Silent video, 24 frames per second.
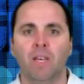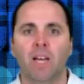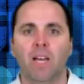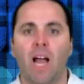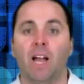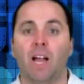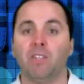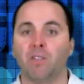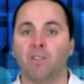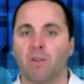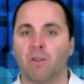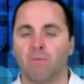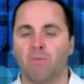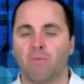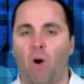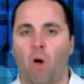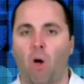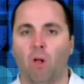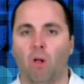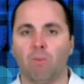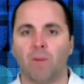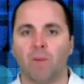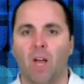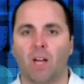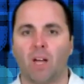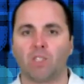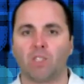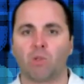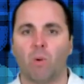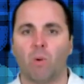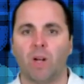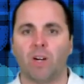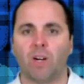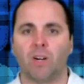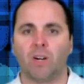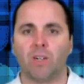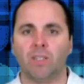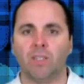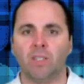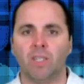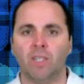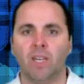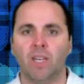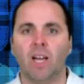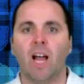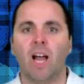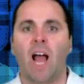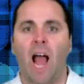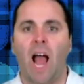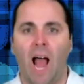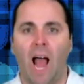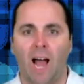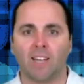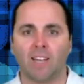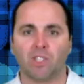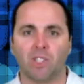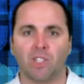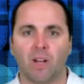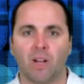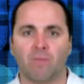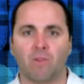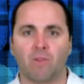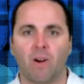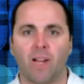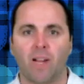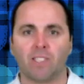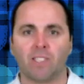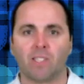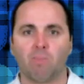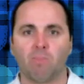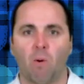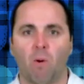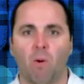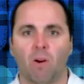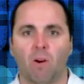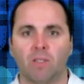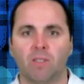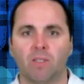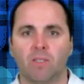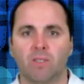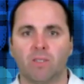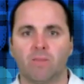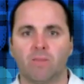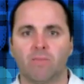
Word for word: and you can follow me on Twitter at Jeff Grant Sports.